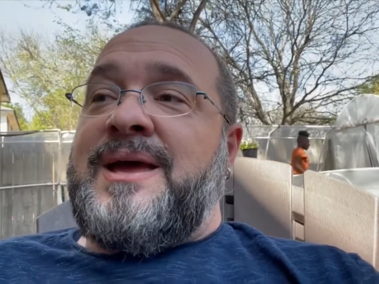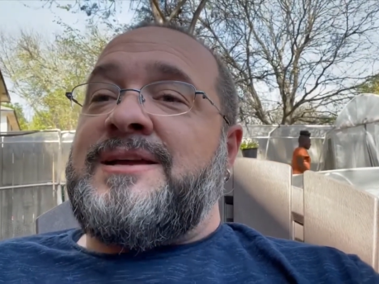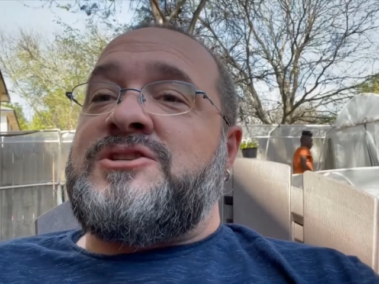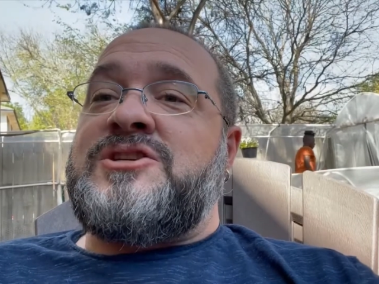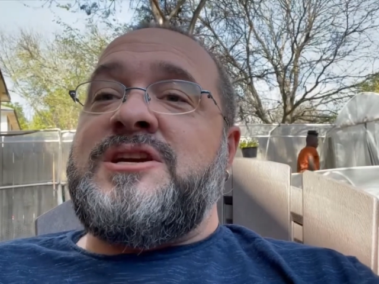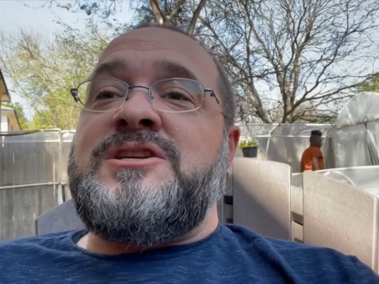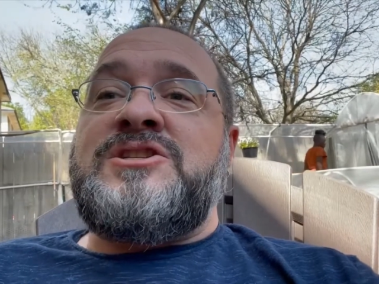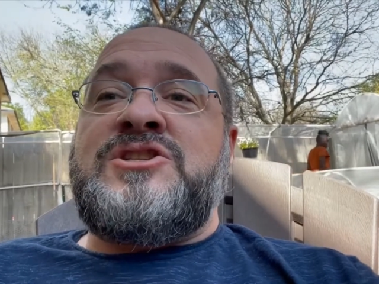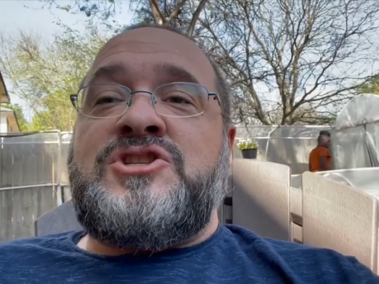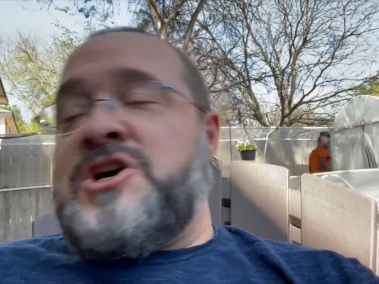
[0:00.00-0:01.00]
And she
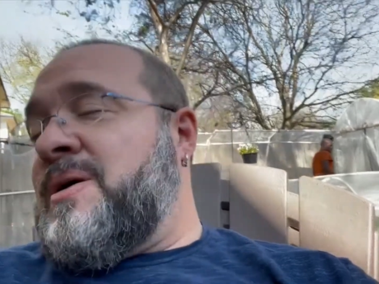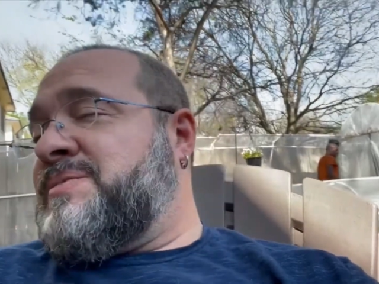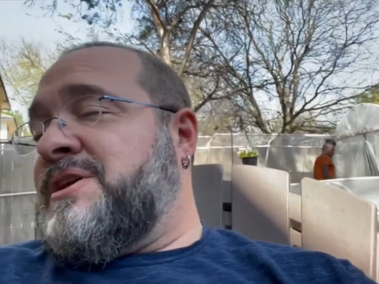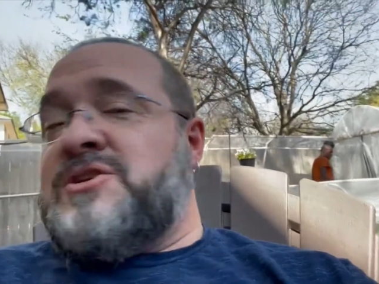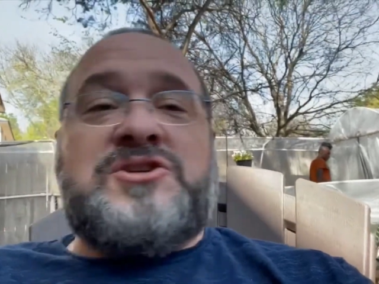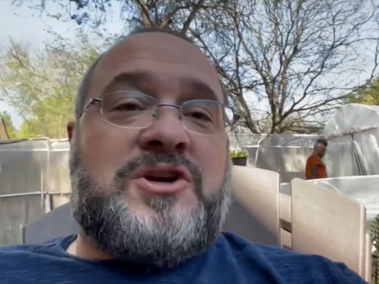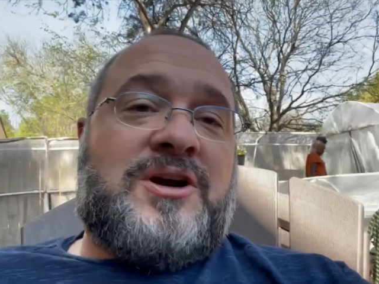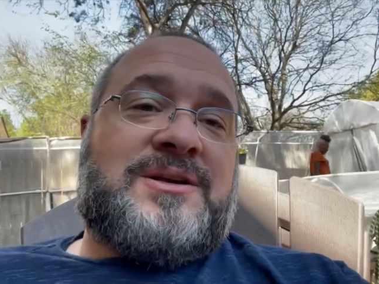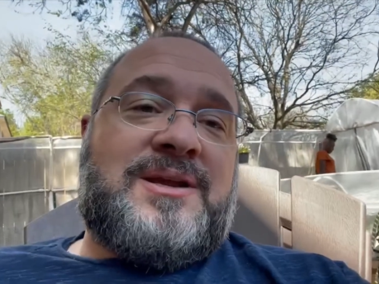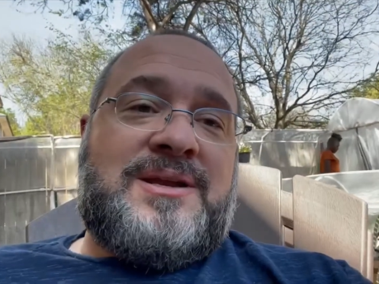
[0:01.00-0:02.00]
jumped and
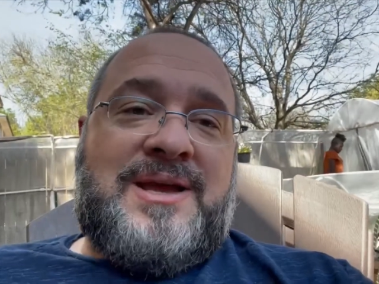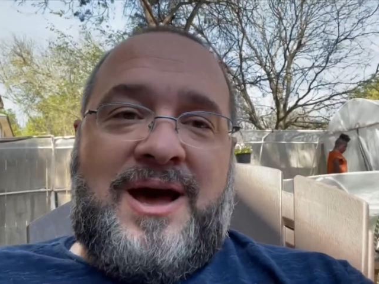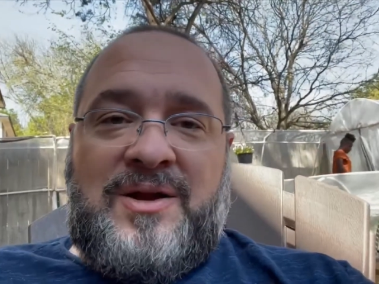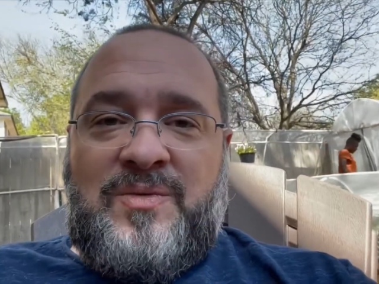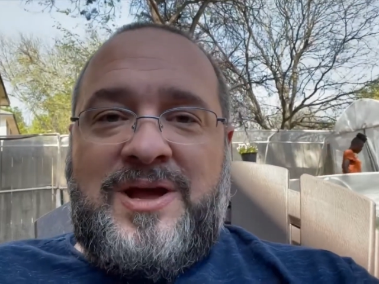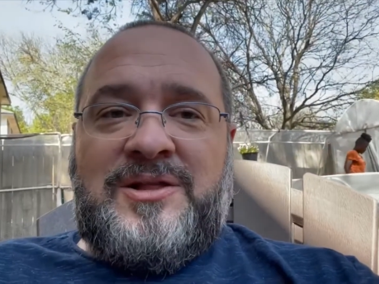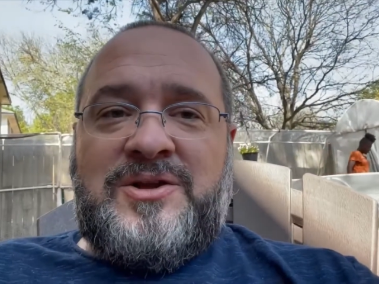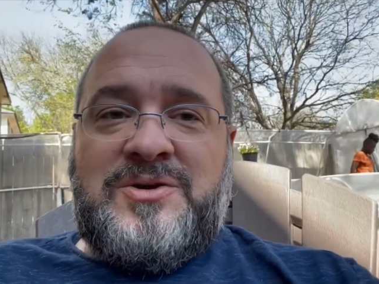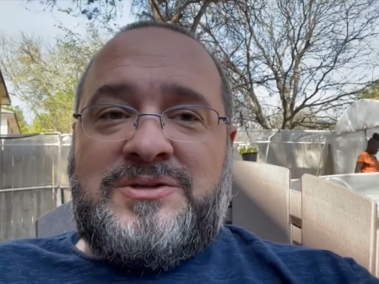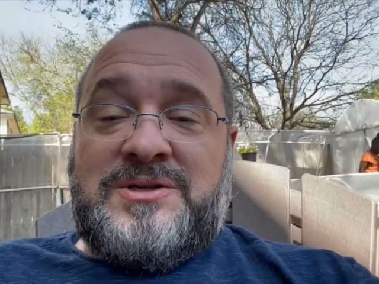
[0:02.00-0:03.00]
jerked and got a wing
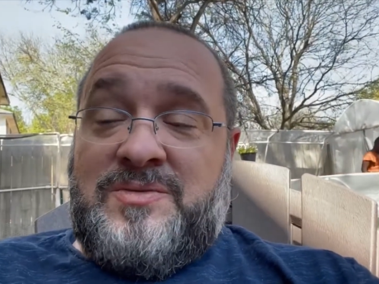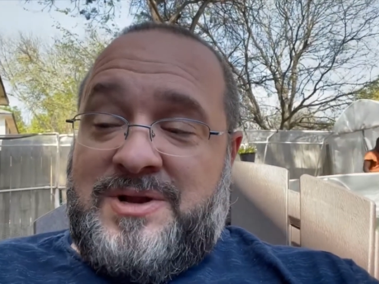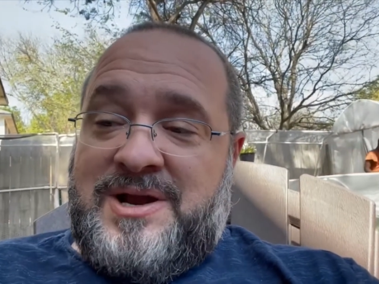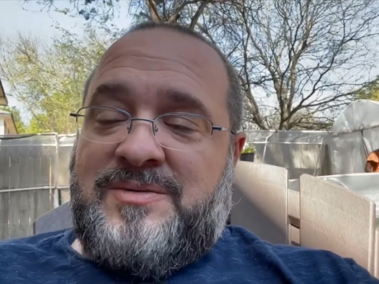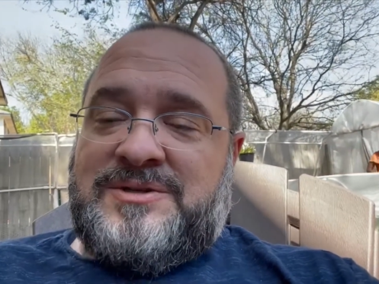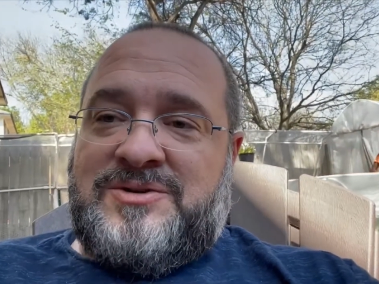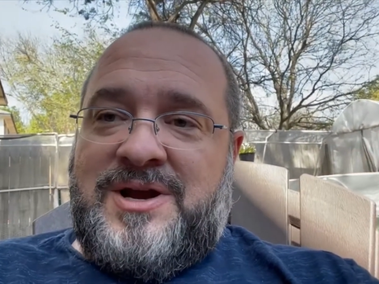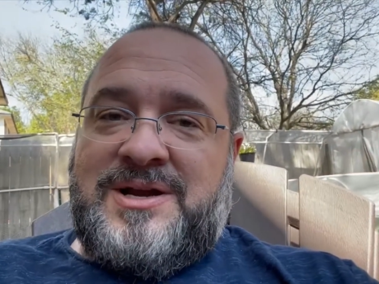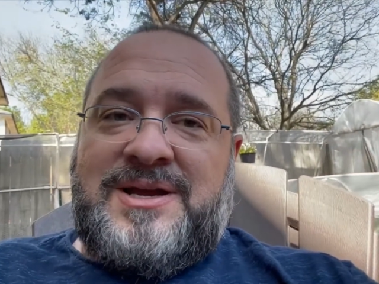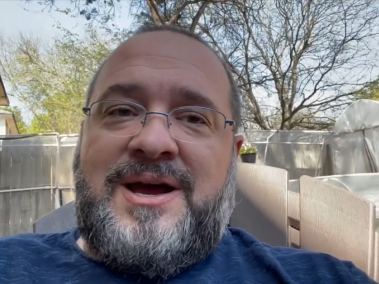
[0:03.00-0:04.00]
loose, the one I was
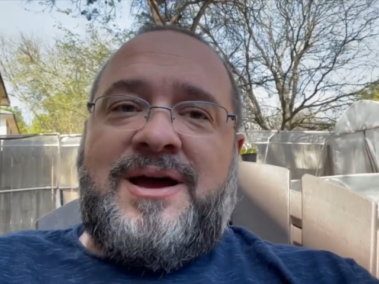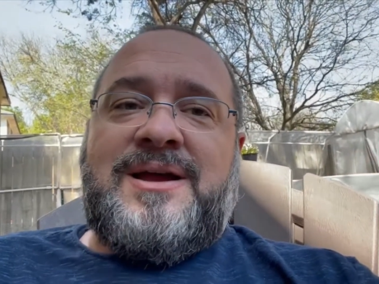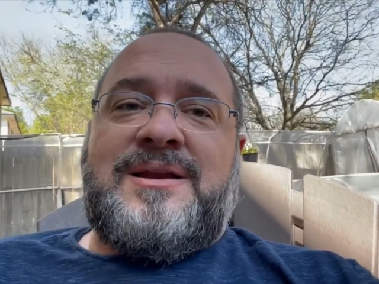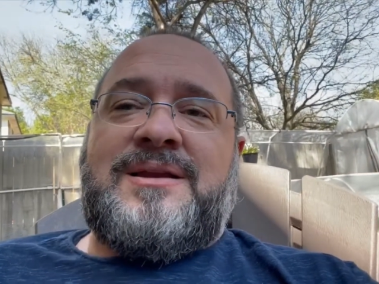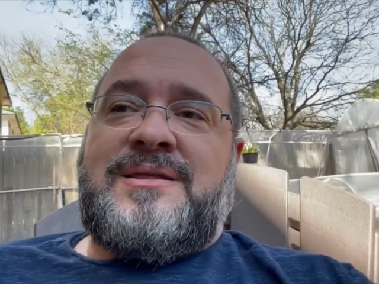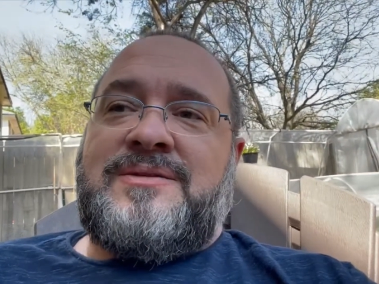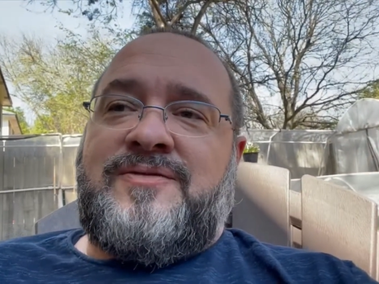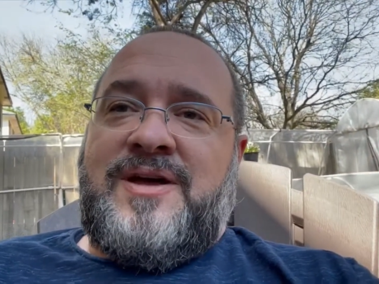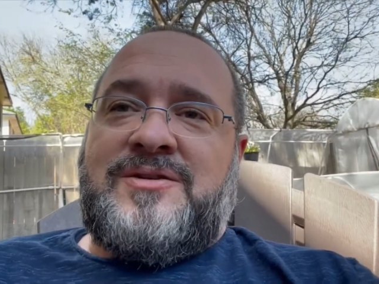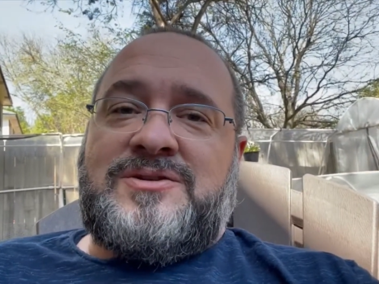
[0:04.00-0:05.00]
trying to cut the
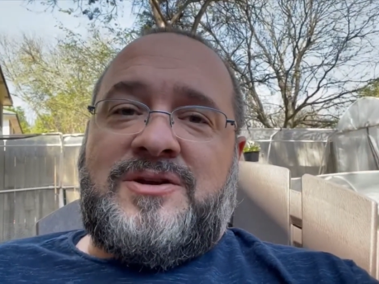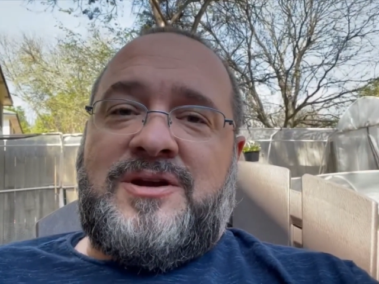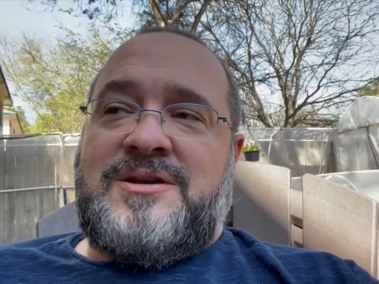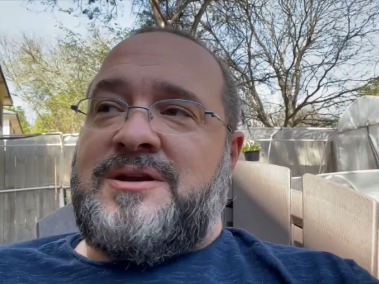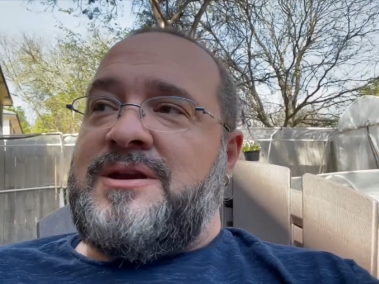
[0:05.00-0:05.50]
feathers on,